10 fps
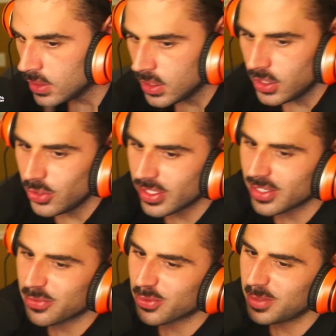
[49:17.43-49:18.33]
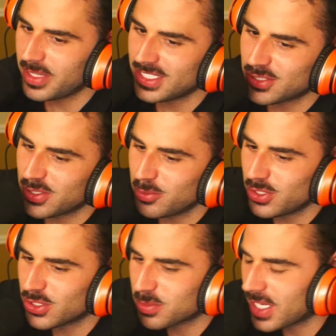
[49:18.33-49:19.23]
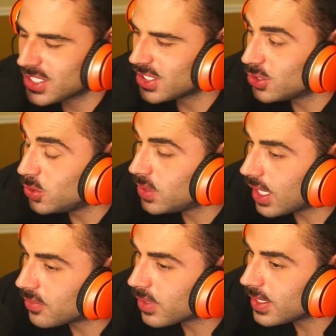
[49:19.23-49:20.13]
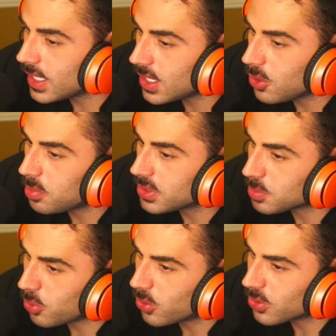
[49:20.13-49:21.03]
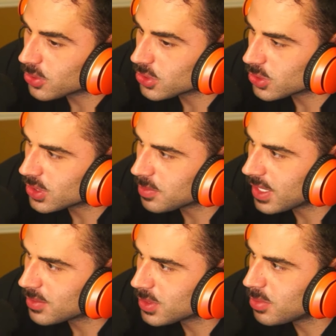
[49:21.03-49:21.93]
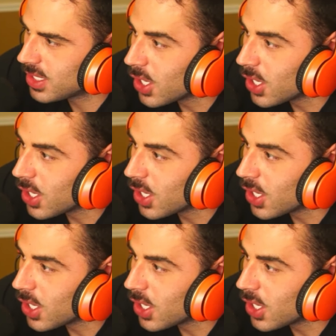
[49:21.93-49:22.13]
You think of Freemasonry when you're smashing? Dude, I read that it opens portals, so sometimes I've been